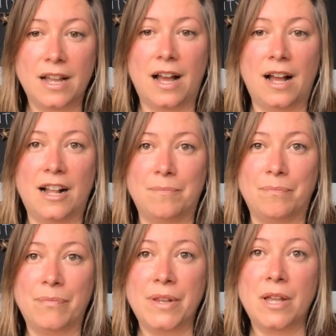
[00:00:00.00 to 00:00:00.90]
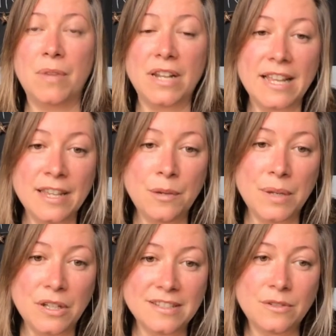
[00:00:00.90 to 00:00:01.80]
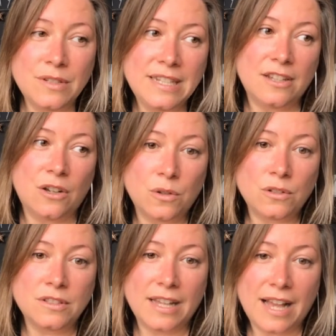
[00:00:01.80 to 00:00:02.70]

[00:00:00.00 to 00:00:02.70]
But I think we also need to hold